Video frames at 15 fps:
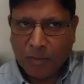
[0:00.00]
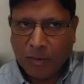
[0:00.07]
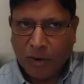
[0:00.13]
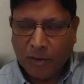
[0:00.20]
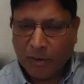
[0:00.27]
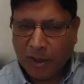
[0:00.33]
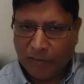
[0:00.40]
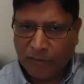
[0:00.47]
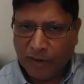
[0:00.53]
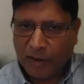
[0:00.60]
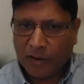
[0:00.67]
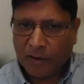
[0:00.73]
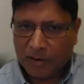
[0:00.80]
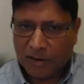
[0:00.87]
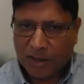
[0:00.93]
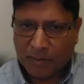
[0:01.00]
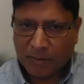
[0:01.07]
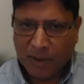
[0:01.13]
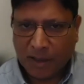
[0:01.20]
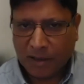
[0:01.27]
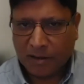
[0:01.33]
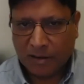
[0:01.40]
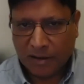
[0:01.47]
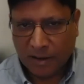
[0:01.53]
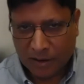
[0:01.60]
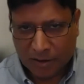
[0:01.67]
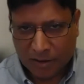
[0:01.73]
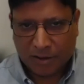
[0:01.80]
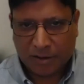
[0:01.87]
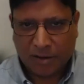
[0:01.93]
point my finger to something other than
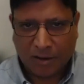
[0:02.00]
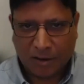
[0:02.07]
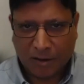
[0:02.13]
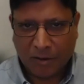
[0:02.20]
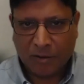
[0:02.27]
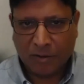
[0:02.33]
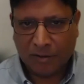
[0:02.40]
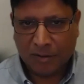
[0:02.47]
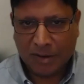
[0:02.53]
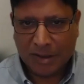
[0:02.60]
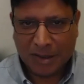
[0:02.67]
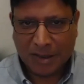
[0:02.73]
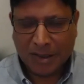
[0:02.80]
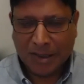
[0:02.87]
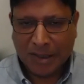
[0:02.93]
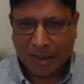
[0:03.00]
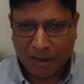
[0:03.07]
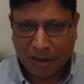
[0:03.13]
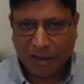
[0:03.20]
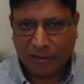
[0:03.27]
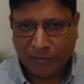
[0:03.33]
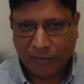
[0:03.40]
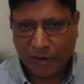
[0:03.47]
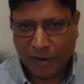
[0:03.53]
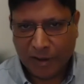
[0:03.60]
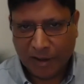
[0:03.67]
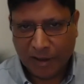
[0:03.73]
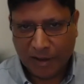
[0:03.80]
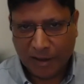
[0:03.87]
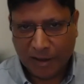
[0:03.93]
just our own gut
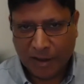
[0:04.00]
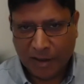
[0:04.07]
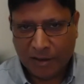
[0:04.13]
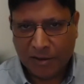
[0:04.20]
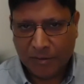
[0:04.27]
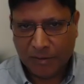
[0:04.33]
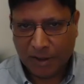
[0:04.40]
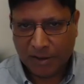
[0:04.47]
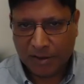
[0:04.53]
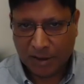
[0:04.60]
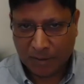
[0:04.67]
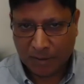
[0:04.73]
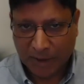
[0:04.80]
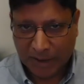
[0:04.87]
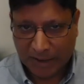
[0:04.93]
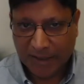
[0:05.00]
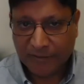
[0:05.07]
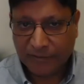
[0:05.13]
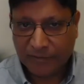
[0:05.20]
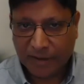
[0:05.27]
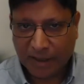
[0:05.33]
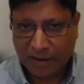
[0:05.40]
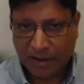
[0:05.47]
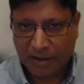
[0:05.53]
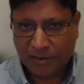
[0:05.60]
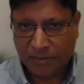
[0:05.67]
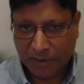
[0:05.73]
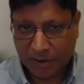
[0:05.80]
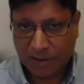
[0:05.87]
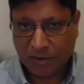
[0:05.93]
feel and intuition and belief that this
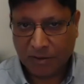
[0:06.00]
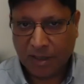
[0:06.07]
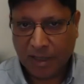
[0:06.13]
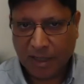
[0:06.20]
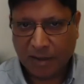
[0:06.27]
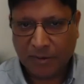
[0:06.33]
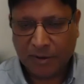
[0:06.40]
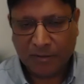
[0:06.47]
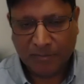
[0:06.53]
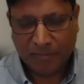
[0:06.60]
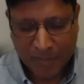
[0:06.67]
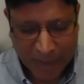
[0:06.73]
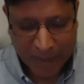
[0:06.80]
was going to happen.